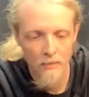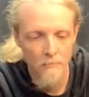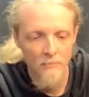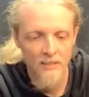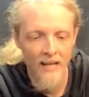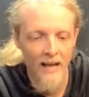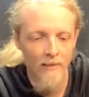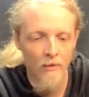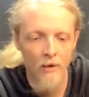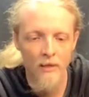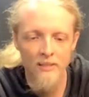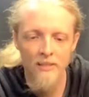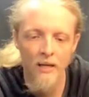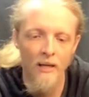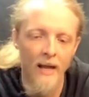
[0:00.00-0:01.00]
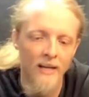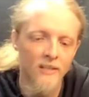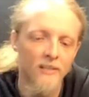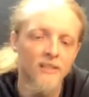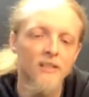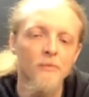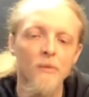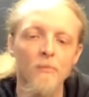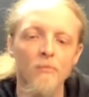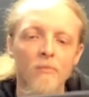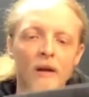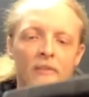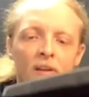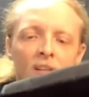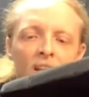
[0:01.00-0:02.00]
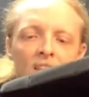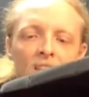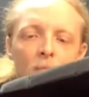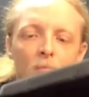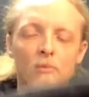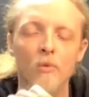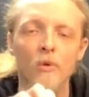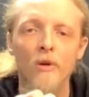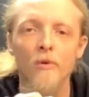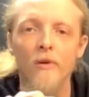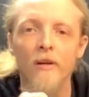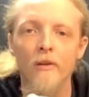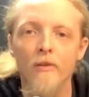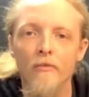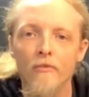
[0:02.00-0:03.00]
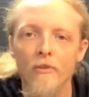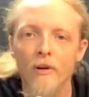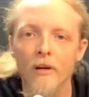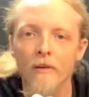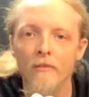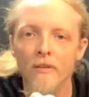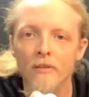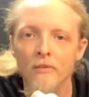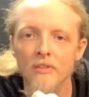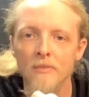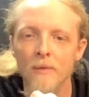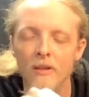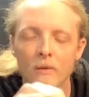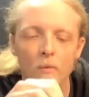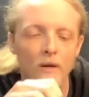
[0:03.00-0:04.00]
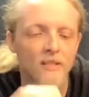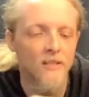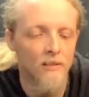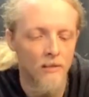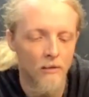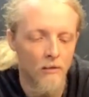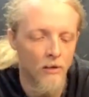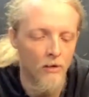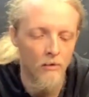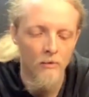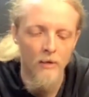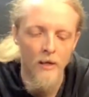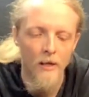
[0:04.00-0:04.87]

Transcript: It's nylon. It's got actually some, I think that's embroidery on the front of it. Little Smith&Wesson logo.